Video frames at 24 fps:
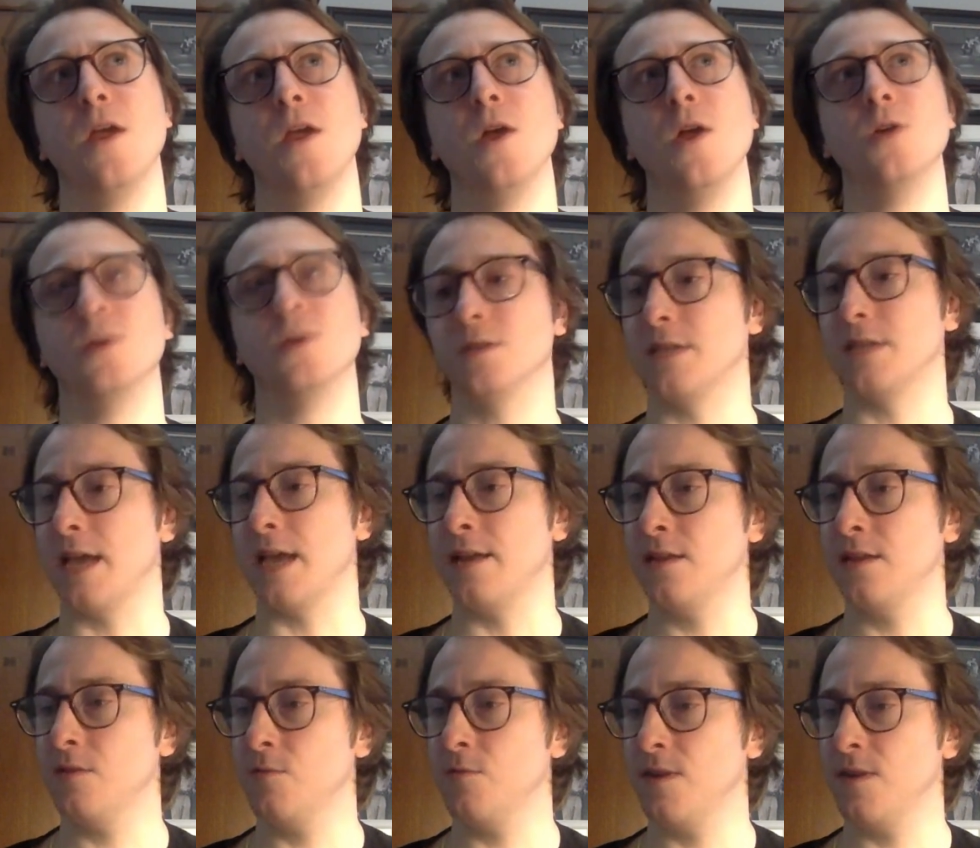So let's
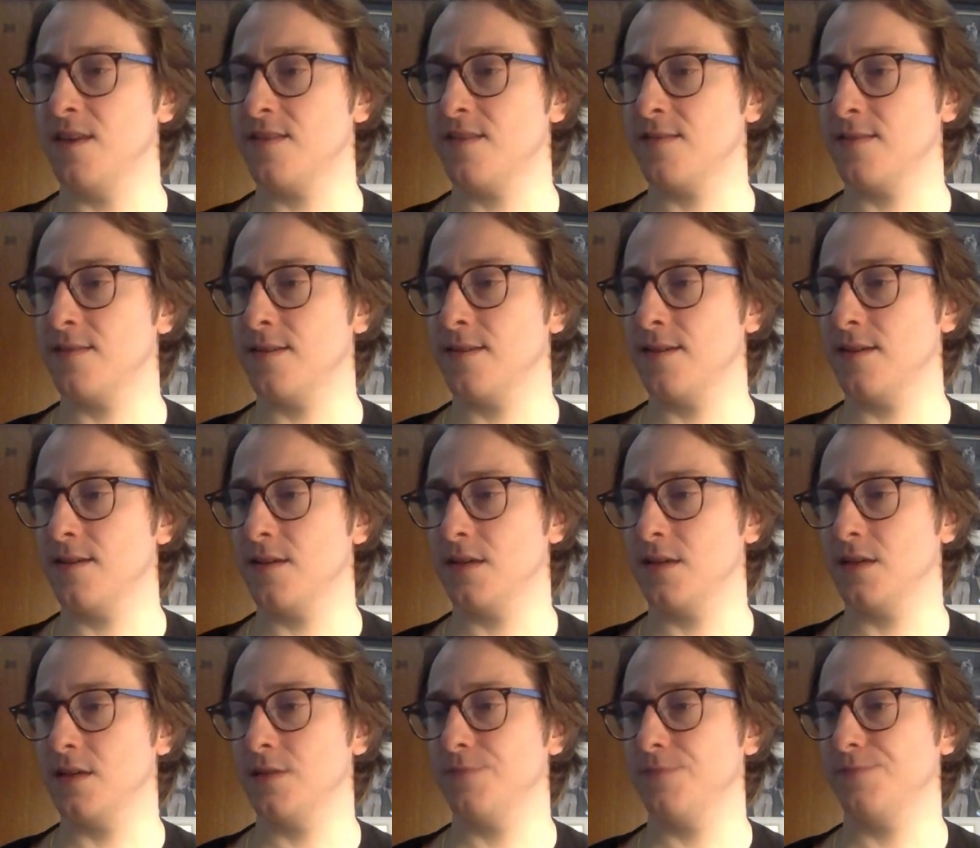end it with
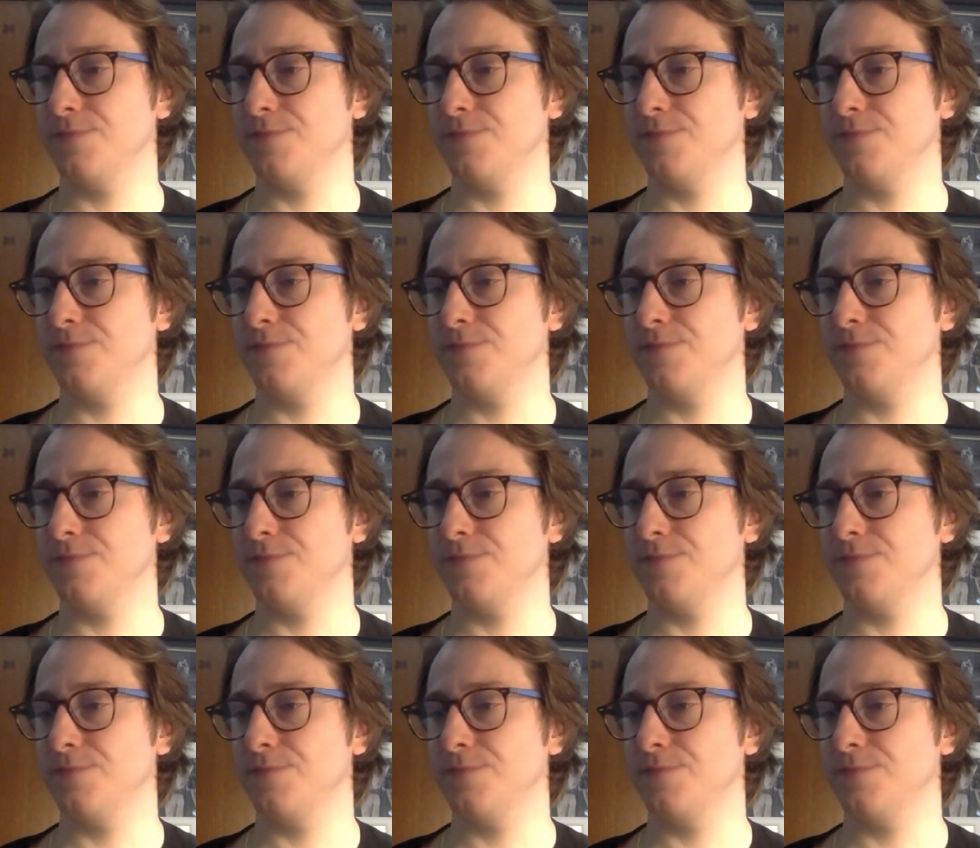your